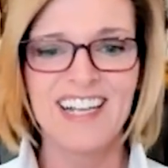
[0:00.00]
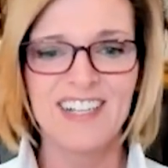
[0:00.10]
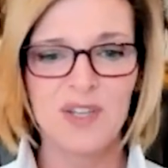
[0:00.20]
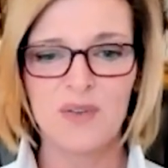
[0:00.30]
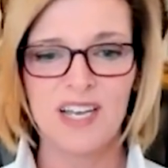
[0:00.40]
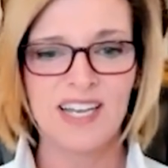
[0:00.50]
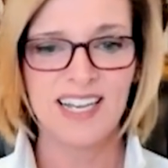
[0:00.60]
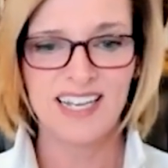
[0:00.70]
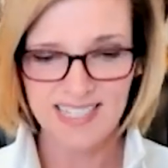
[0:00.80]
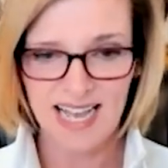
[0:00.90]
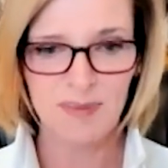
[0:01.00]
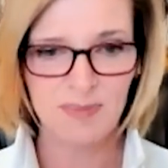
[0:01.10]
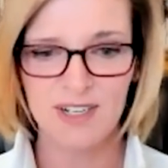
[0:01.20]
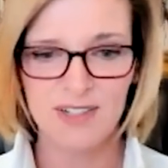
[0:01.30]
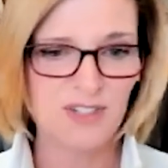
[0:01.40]
And so like
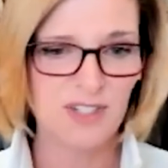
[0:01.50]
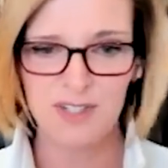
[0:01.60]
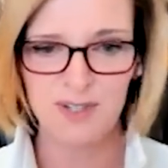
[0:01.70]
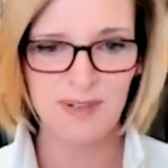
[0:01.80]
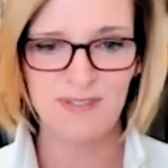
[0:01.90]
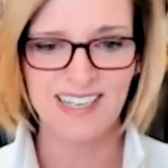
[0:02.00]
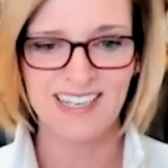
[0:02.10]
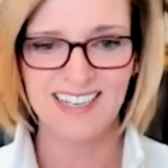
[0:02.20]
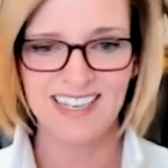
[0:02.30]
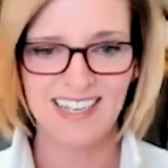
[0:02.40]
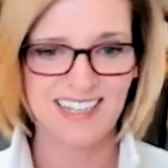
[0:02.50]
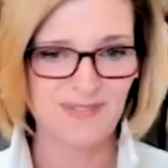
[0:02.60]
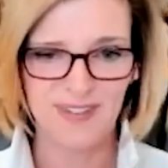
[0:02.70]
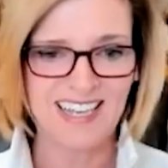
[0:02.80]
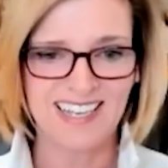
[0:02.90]
Top Gun's just a movie. It's
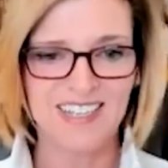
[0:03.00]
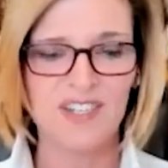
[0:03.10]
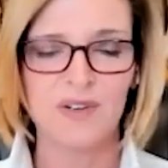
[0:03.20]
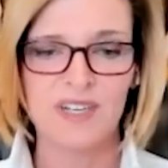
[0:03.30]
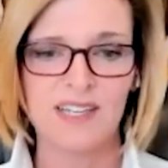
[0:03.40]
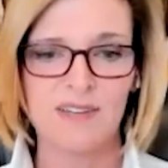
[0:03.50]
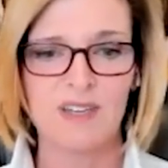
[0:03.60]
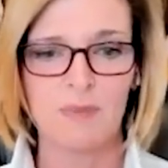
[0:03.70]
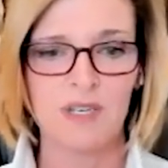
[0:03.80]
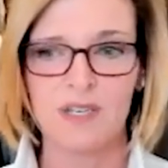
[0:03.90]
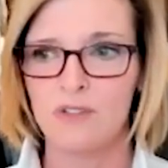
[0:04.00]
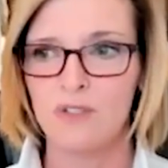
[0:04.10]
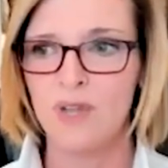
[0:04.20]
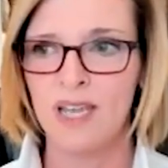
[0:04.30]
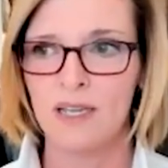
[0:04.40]
fake, you know, and I love that because
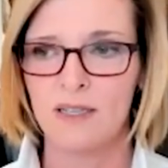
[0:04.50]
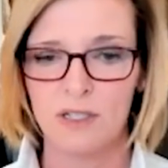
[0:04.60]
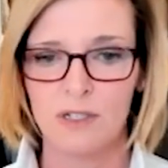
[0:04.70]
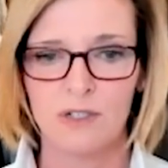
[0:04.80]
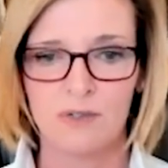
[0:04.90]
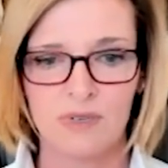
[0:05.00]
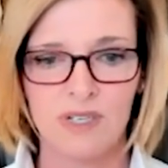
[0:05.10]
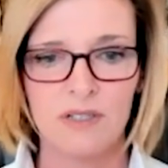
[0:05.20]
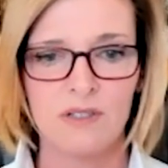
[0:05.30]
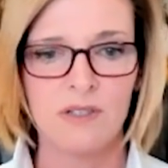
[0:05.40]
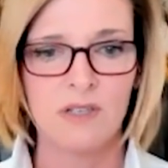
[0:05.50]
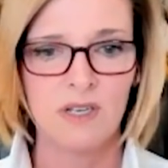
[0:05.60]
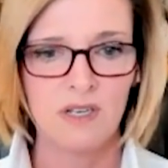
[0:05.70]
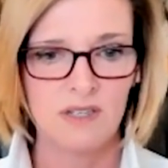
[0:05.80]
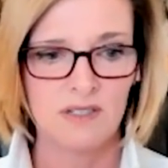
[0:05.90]
you can't learn real
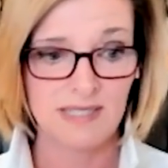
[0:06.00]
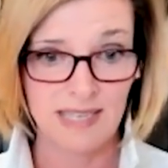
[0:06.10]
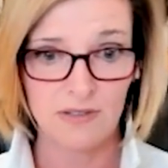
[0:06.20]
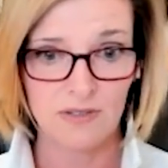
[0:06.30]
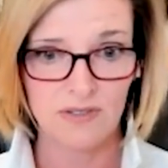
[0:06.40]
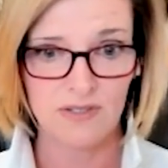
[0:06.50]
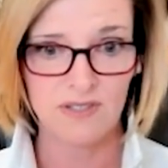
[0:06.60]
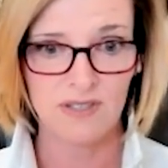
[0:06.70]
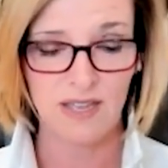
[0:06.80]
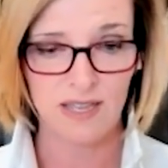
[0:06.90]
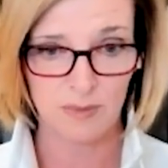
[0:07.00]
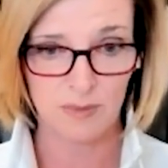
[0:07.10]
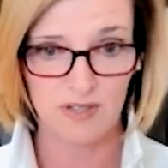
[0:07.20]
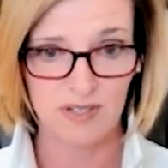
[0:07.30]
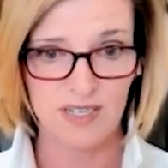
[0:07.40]
skills and
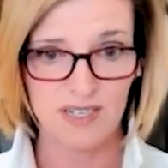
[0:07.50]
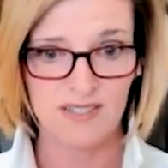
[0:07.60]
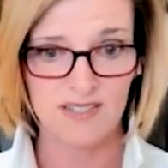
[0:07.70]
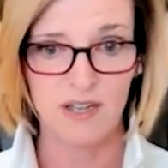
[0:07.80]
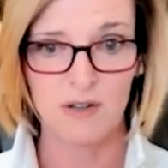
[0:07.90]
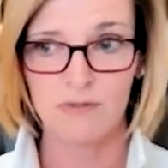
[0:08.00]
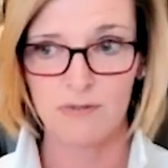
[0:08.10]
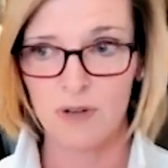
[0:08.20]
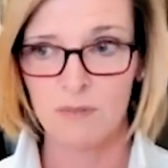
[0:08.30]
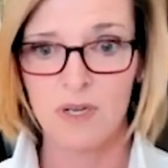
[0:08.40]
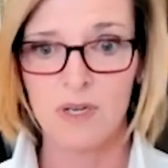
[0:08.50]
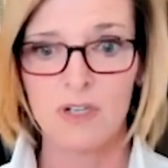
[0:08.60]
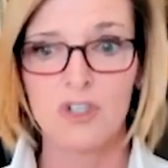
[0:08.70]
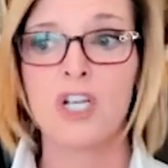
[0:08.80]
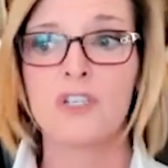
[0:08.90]
abilities from
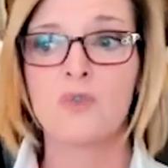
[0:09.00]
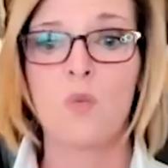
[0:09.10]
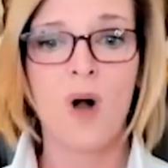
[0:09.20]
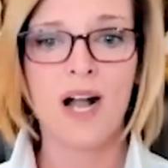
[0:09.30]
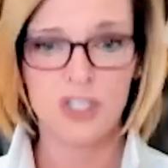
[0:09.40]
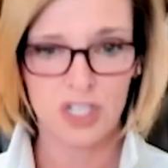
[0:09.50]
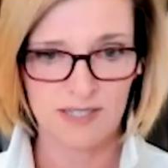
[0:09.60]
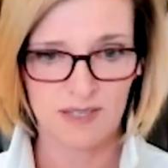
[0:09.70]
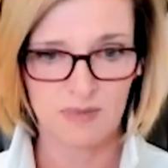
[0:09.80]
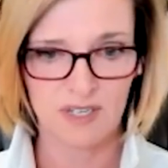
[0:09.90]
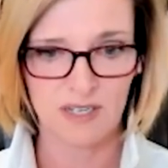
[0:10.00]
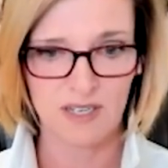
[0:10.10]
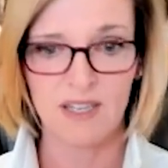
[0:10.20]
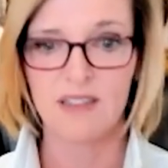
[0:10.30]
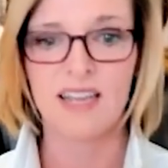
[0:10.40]
just watching
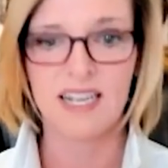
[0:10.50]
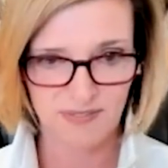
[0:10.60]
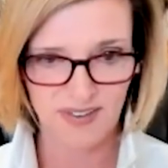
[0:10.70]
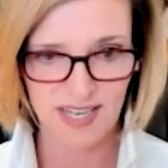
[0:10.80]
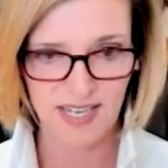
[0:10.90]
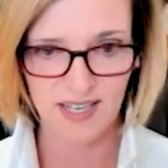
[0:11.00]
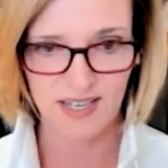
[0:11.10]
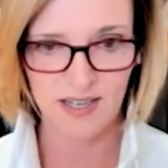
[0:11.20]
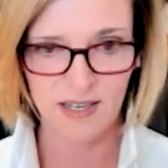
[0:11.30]
something that's fake.